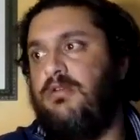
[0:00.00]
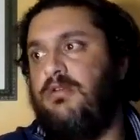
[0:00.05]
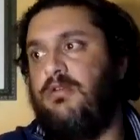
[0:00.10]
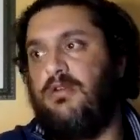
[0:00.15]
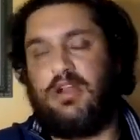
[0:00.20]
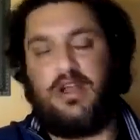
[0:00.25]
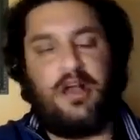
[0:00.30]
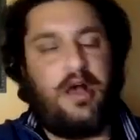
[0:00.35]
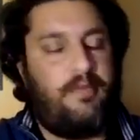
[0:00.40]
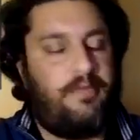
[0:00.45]

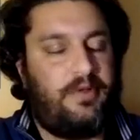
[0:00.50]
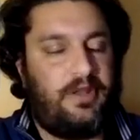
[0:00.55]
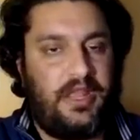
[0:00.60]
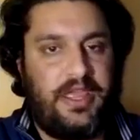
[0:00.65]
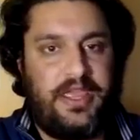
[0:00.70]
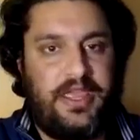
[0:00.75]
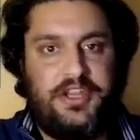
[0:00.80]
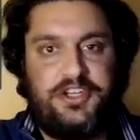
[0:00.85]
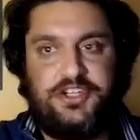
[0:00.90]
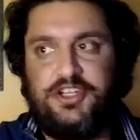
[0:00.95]
or
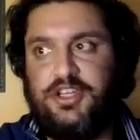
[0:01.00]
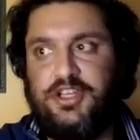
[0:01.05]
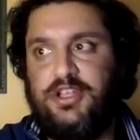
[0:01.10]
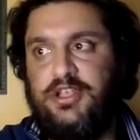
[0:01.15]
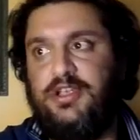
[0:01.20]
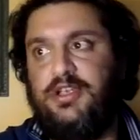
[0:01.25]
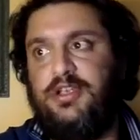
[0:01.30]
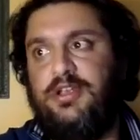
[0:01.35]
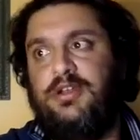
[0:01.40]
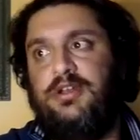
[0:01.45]

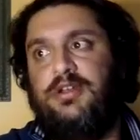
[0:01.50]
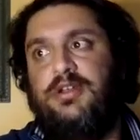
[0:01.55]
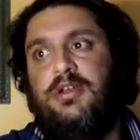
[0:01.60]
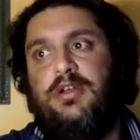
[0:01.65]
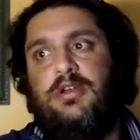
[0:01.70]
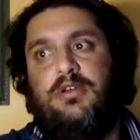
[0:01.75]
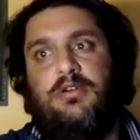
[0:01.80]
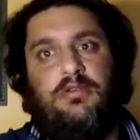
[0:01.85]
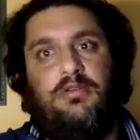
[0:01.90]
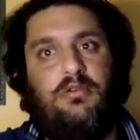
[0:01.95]
compilation
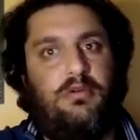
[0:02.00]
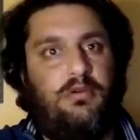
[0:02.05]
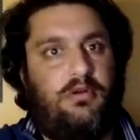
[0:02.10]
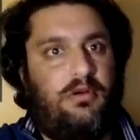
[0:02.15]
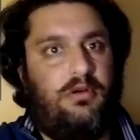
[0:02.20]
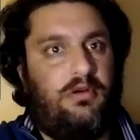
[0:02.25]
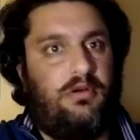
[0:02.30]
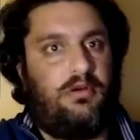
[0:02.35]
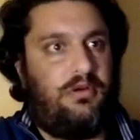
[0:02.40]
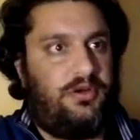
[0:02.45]

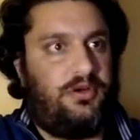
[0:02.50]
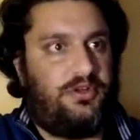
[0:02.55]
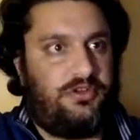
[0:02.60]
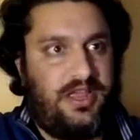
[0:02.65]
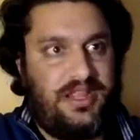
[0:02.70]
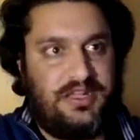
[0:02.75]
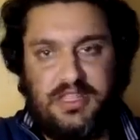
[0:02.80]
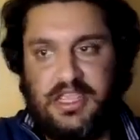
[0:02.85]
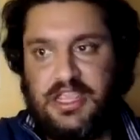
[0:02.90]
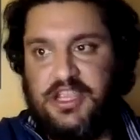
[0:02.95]
or
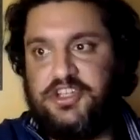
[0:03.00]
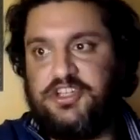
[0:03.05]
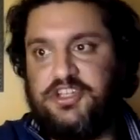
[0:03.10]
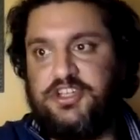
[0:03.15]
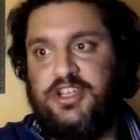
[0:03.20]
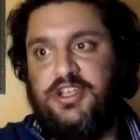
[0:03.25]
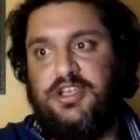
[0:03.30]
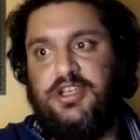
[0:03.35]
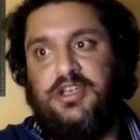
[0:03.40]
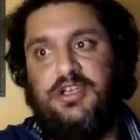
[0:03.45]

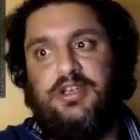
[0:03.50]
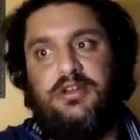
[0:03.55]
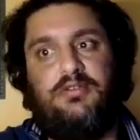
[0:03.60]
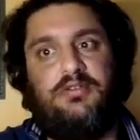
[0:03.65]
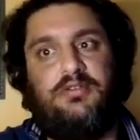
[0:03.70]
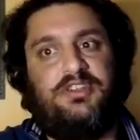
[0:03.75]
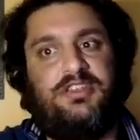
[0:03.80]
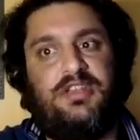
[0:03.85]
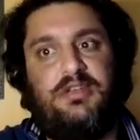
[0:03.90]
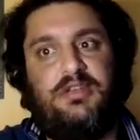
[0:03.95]
translation
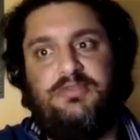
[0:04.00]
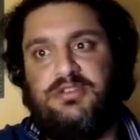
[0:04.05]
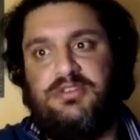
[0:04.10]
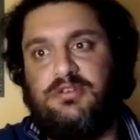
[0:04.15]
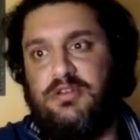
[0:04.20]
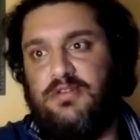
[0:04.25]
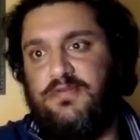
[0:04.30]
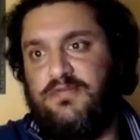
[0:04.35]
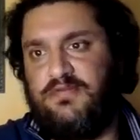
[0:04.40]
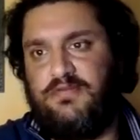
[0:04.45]
or some
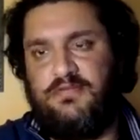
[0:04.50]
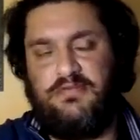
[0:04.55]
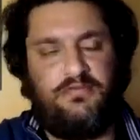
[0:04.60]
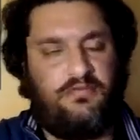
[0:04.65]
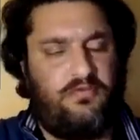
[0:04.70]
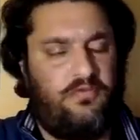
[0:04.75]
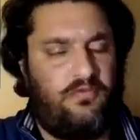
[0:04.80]
sort of